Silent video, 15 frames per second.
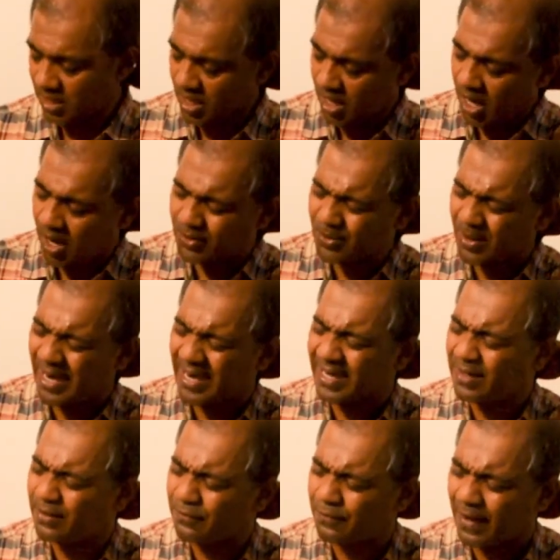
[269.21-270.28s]
How to
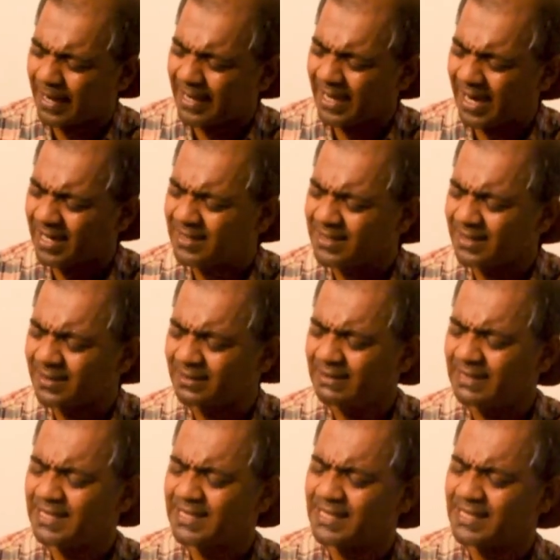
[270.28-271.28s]
identify either it